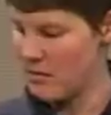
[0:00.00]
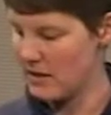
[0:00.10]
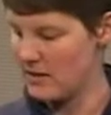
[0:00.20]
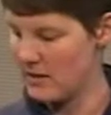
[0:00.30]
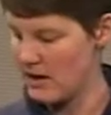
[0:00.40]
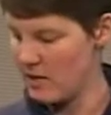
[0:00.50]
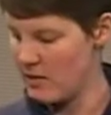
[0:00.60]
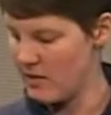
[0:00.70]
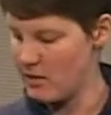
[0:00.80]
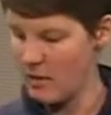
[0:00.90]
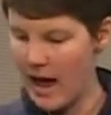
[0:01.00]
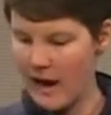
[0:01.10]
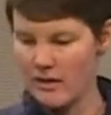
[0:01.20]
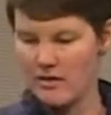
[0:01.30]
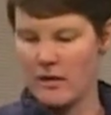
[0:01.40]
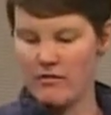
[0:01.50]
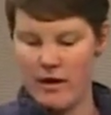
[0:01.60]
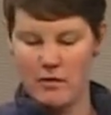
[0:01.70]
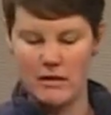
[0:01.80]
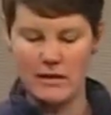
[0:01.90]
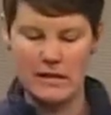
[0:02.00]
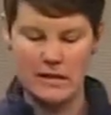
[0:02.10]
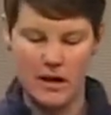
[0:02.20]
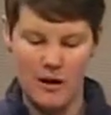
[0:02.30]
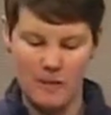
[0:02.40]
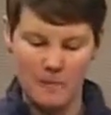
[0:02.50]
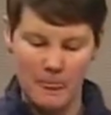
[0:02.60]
mix this up, and then we'll add our sunflower seeds on.